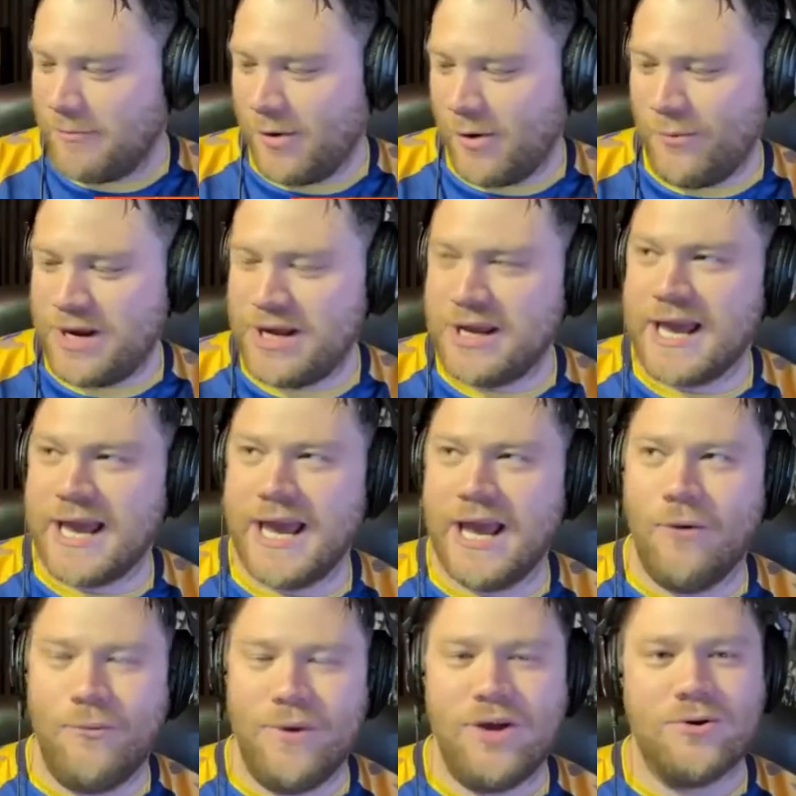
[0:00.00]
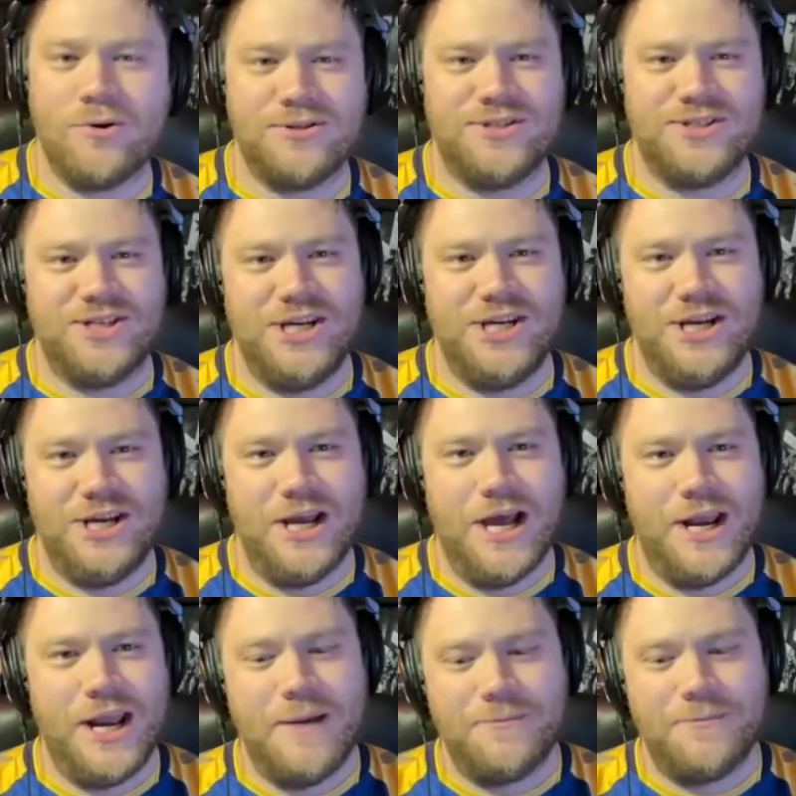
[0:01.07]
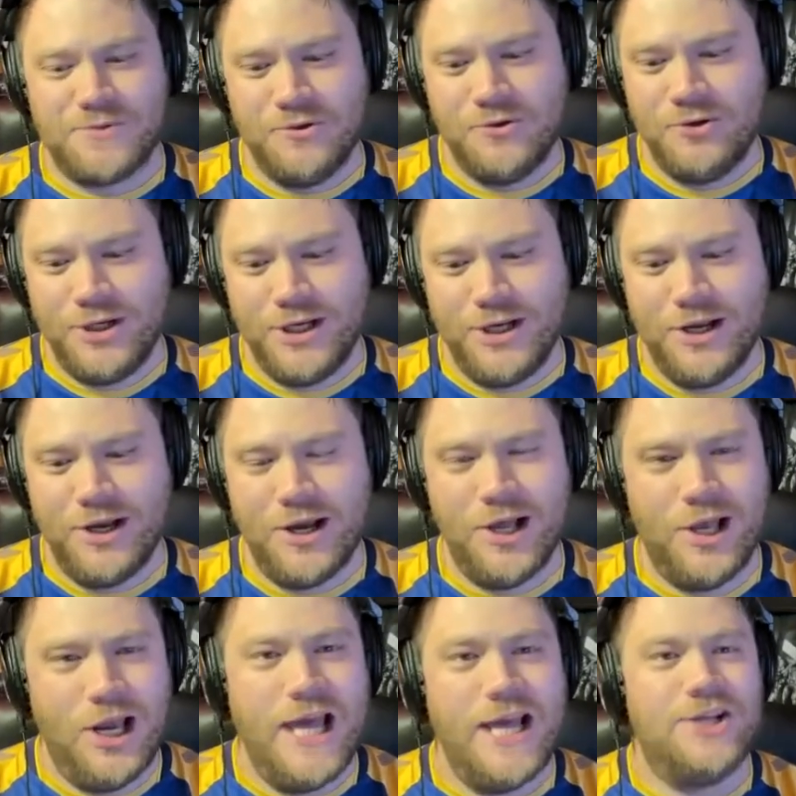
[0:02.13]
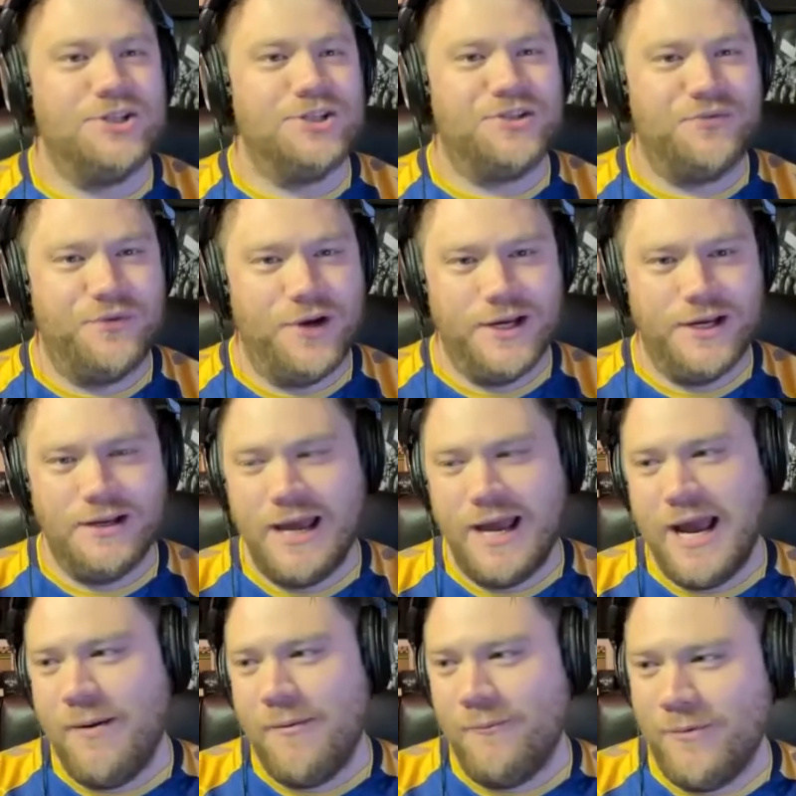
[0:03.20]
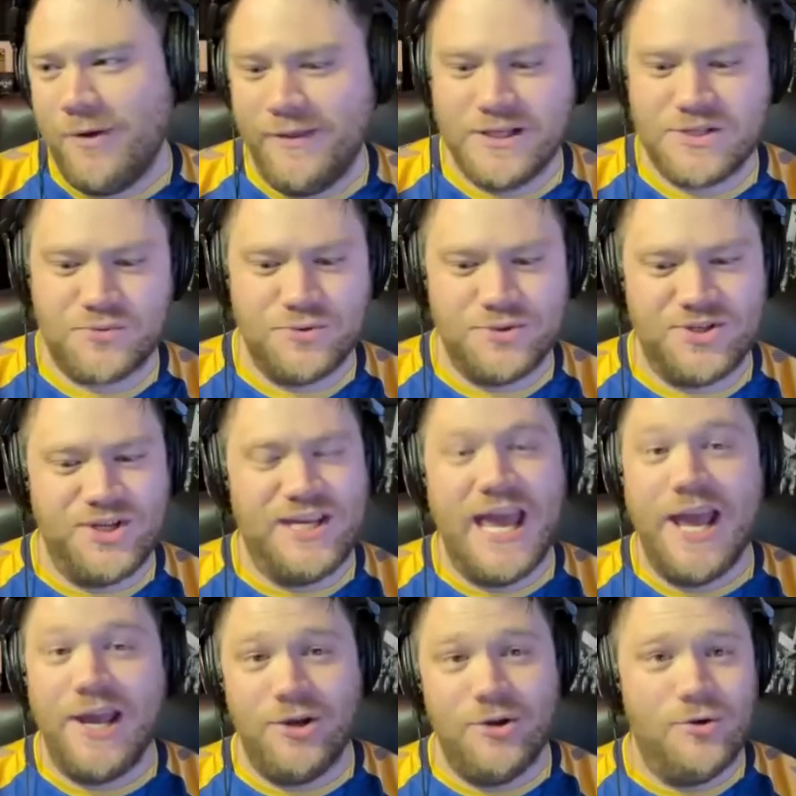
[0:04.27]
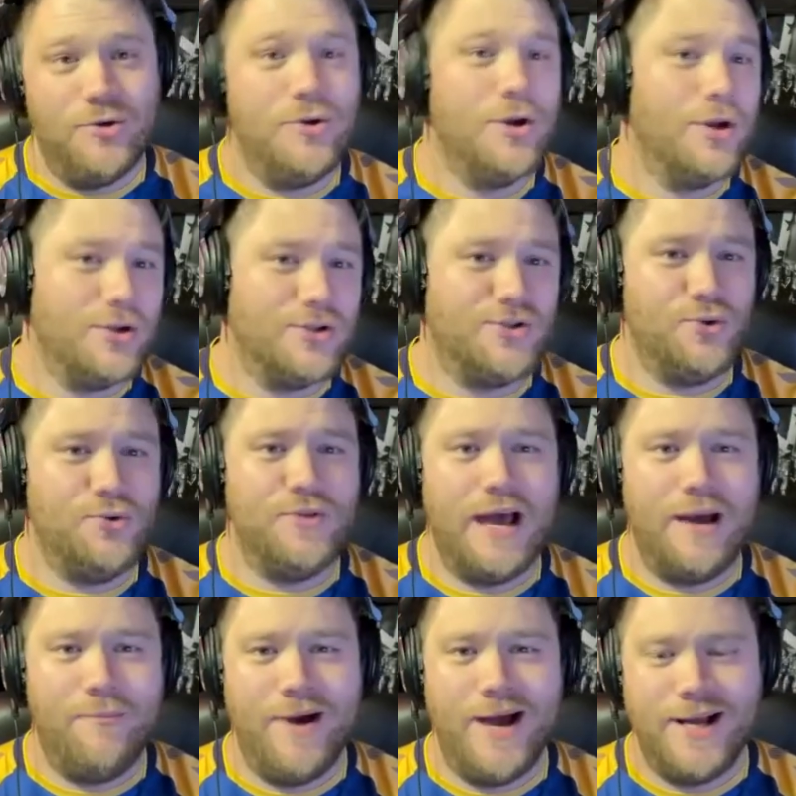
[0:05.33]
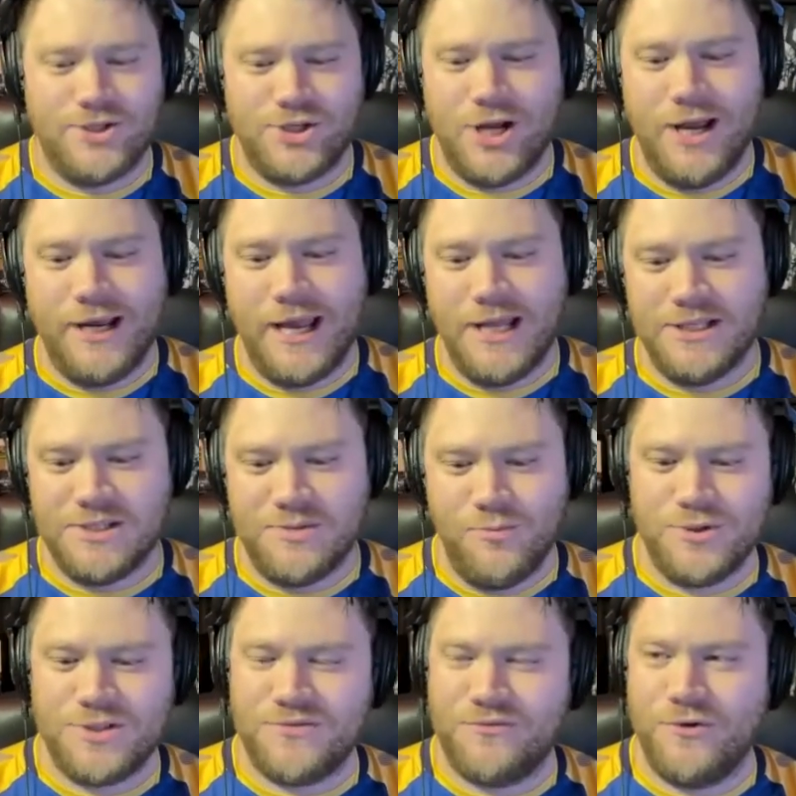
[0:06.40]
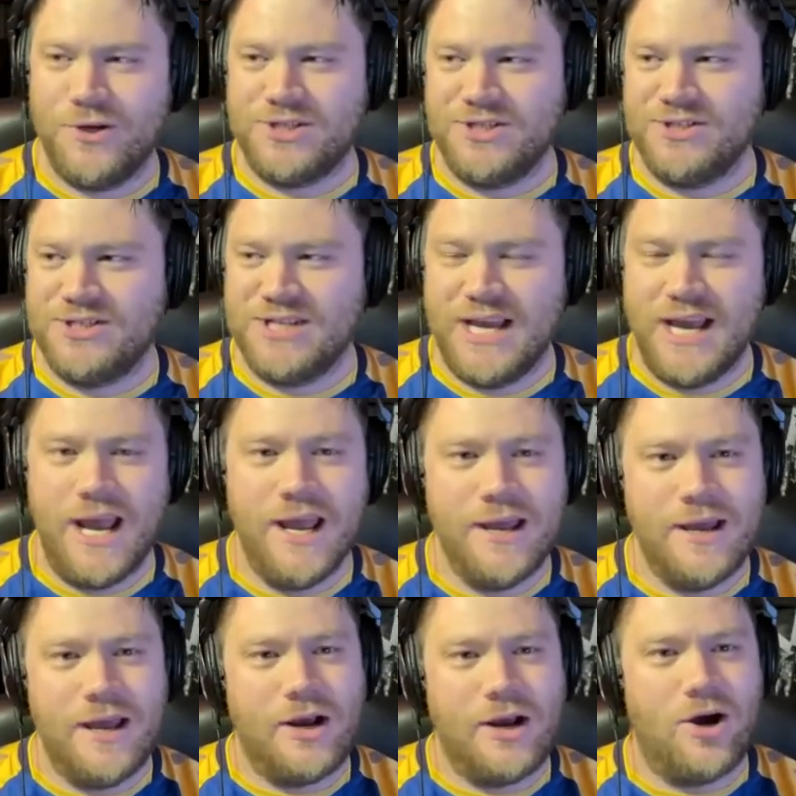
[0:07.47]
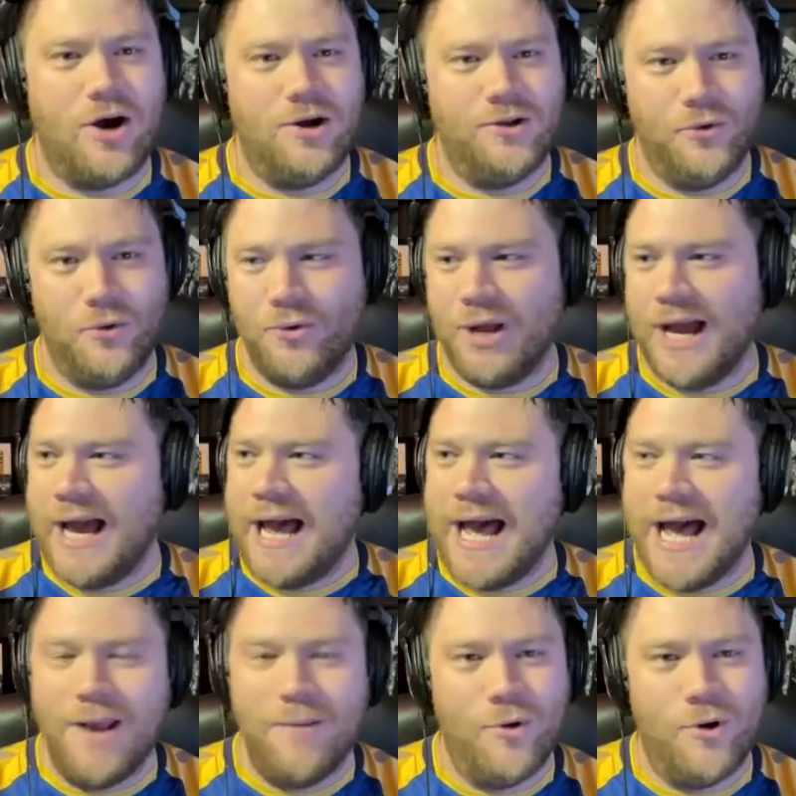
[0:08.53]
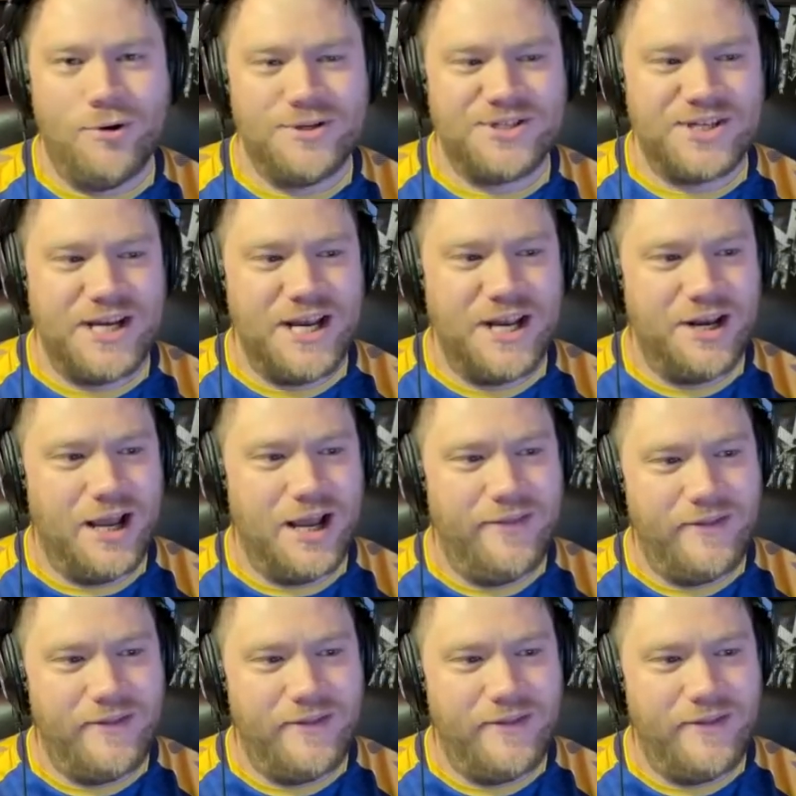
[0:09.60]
But we got to see an absolutely hellacious fight, and this was to get you to that match against Moose versus Cardona and Morrissey, and